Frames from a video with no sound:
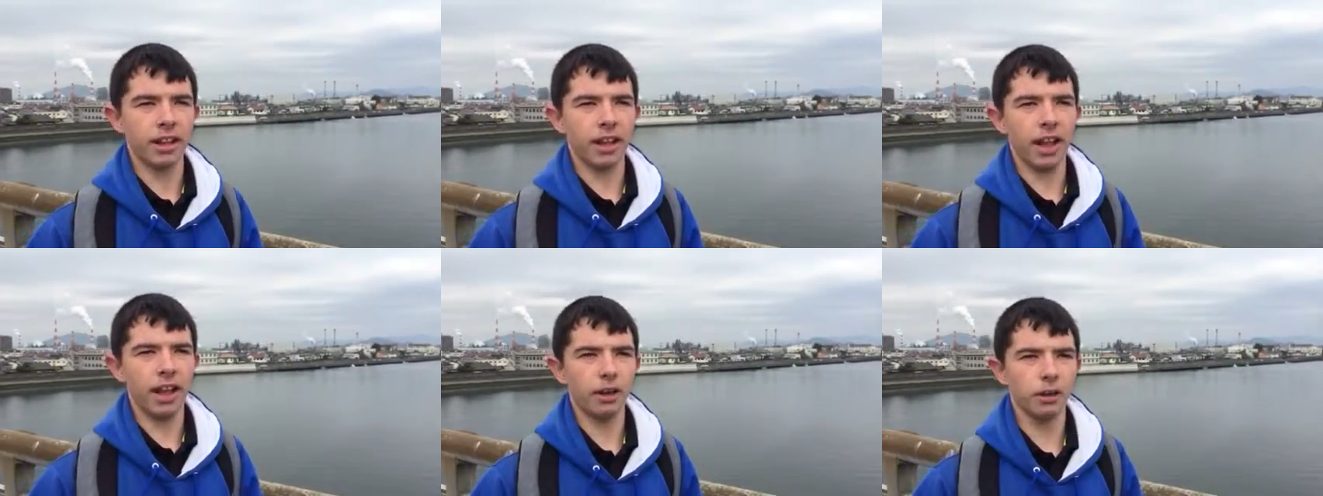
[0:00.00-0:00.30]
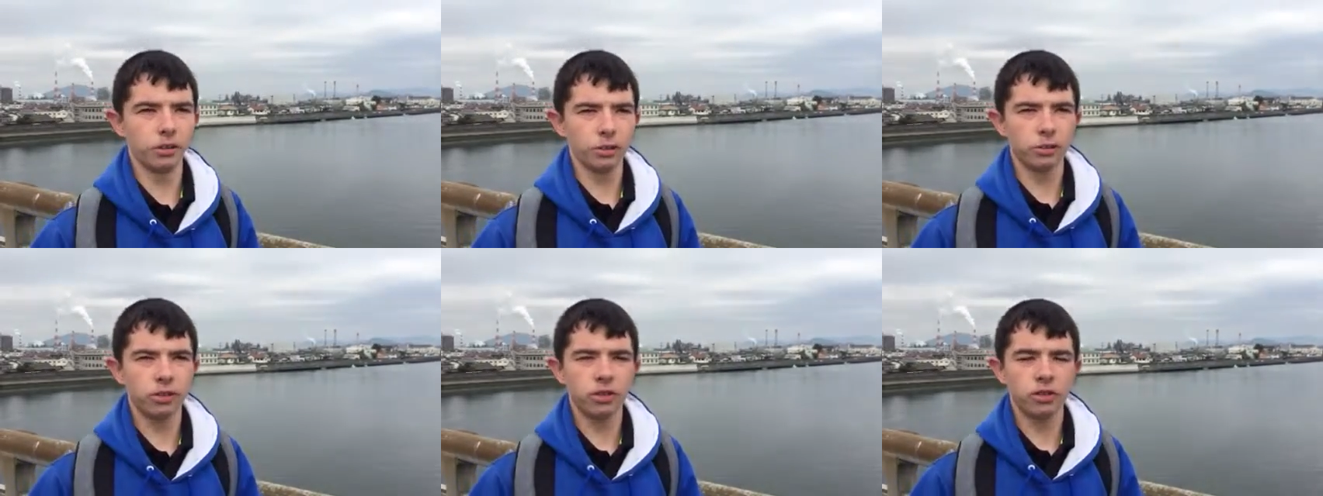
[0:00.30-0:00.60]

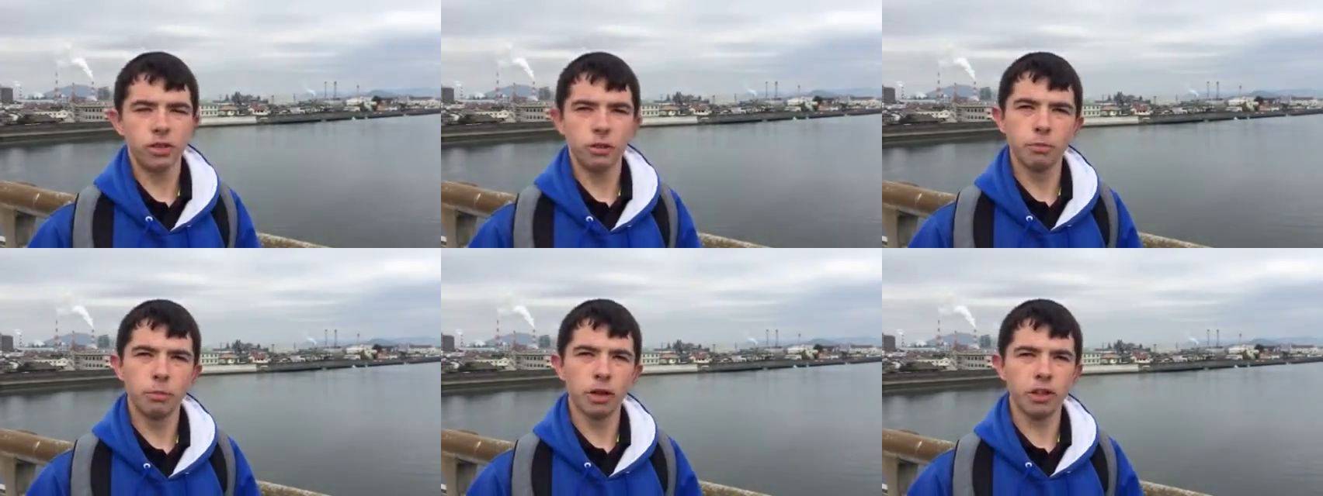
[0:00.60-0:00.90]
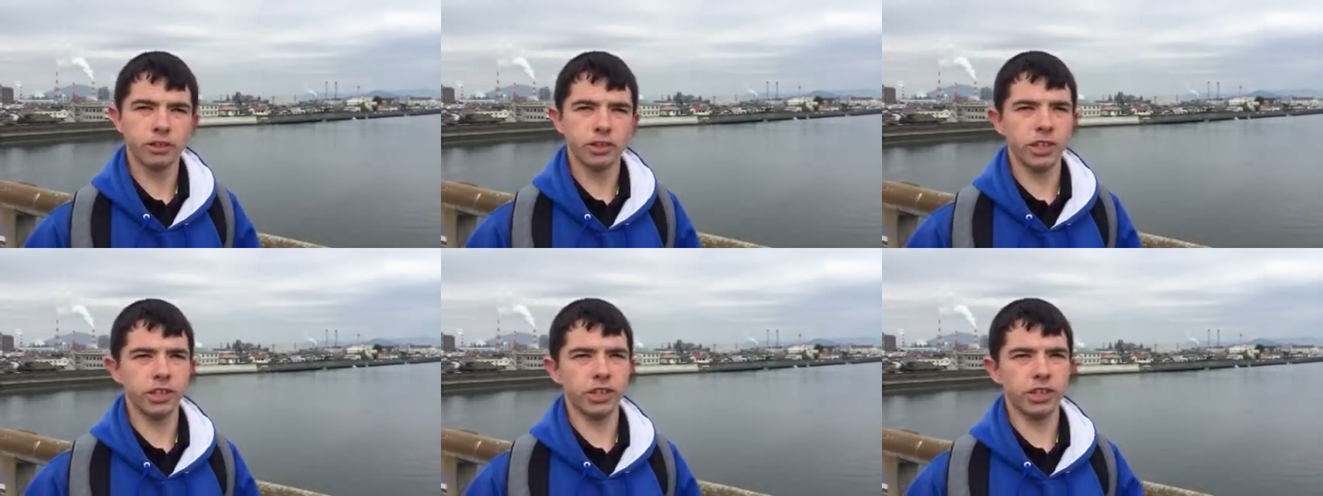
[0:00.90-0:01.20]
allows
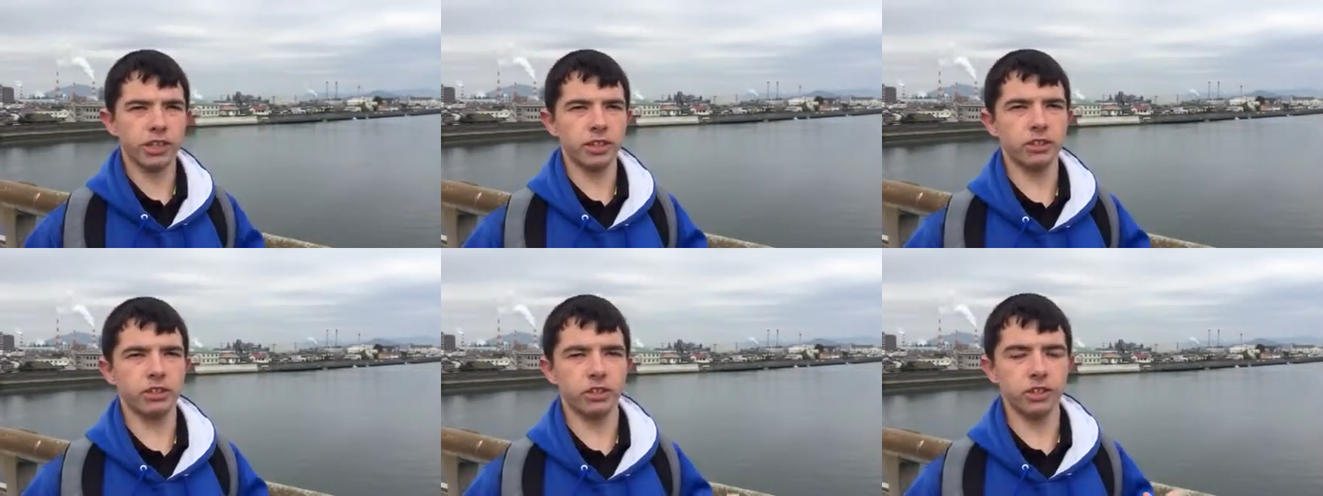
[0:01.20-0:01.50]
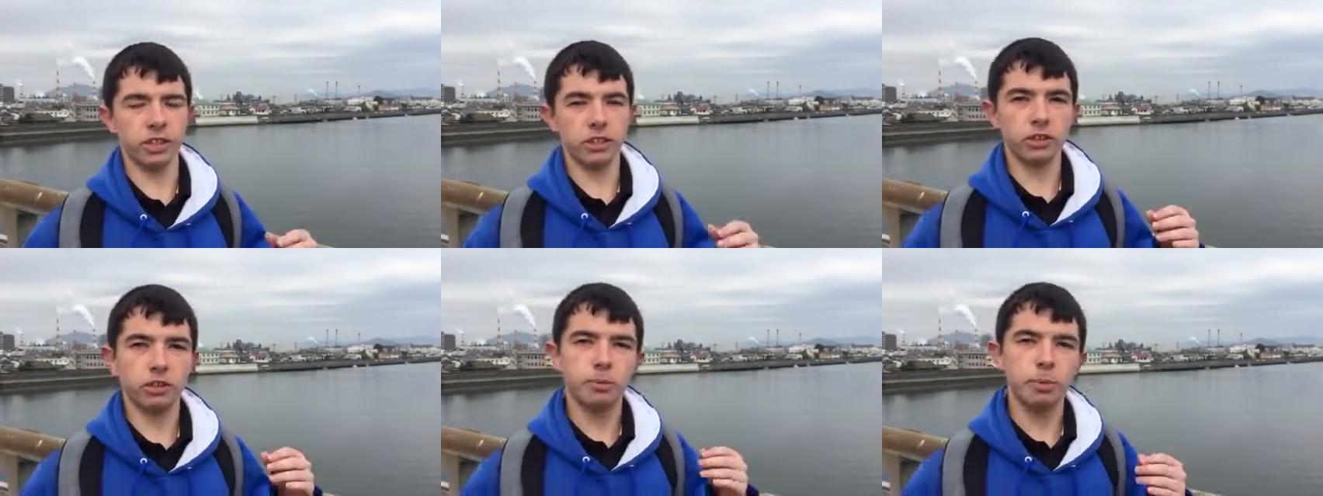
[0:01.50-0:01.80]
military kids
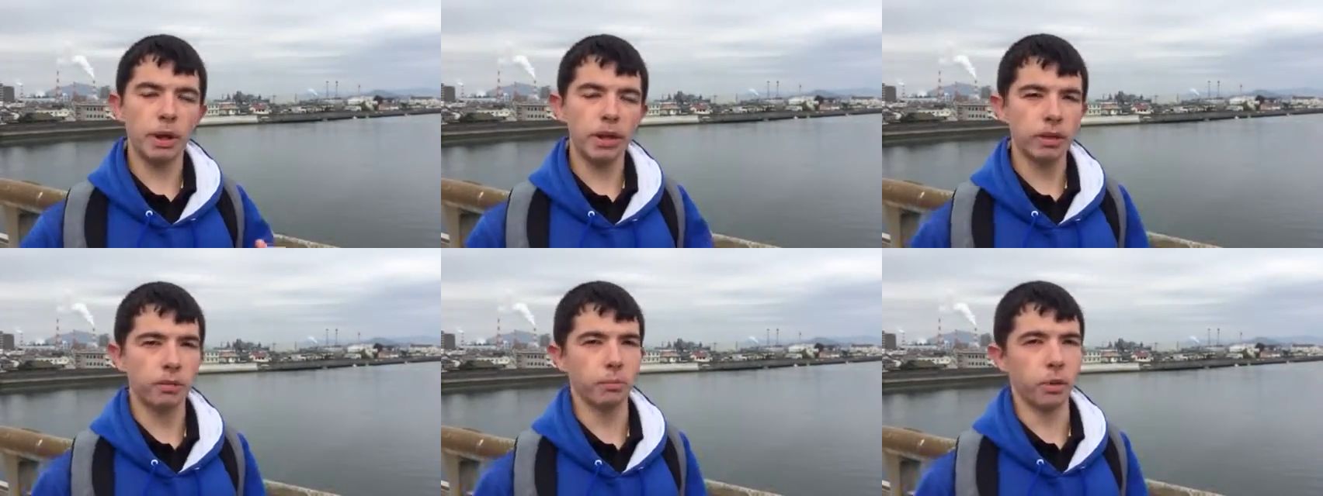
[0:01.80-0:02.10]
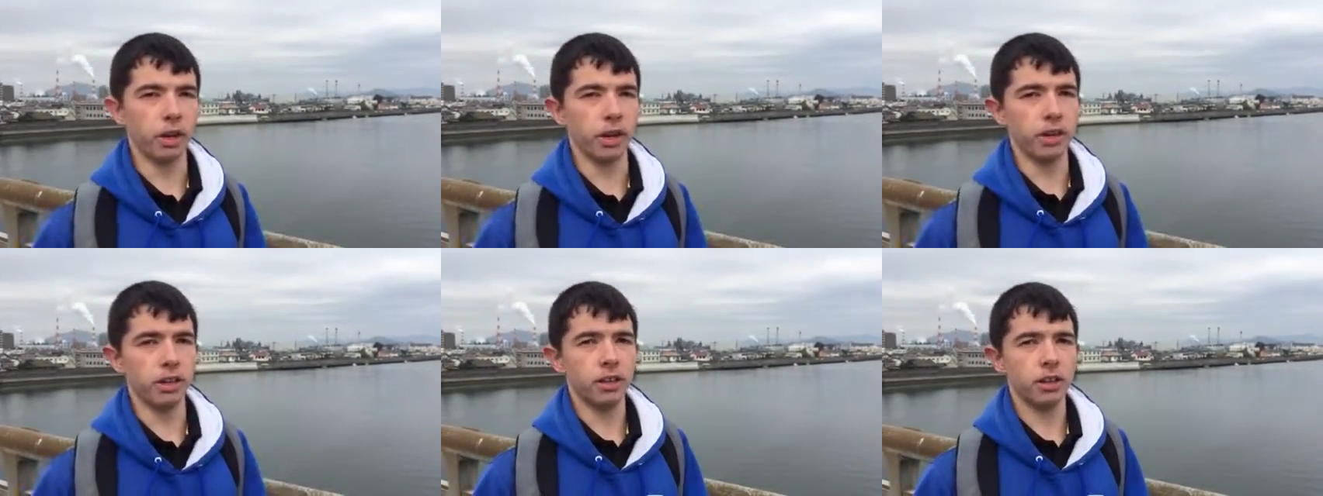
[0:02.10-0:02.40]
to get spending
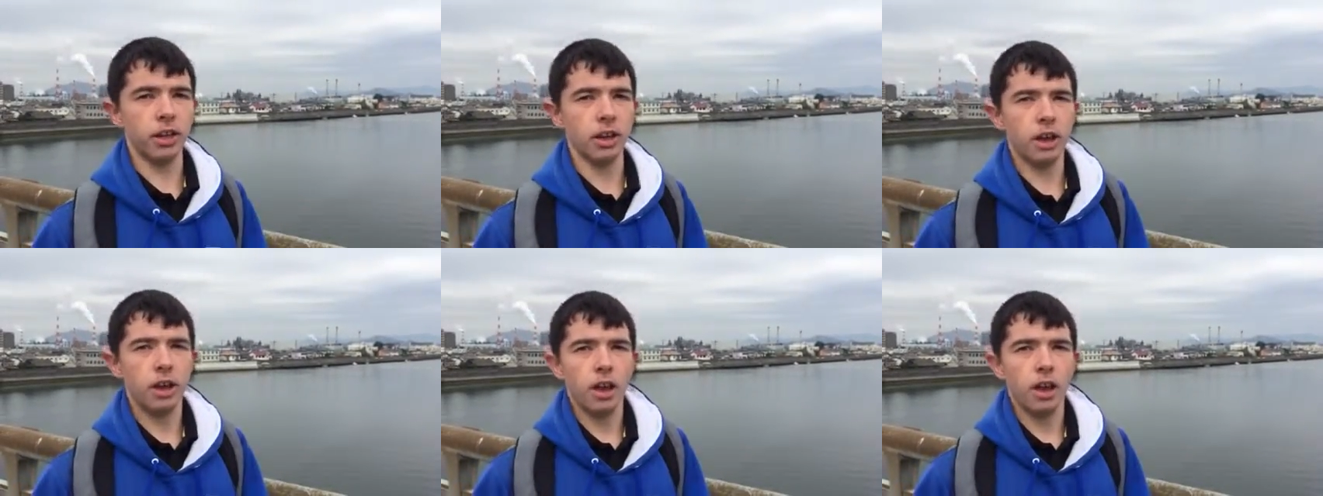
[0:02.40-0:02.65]
money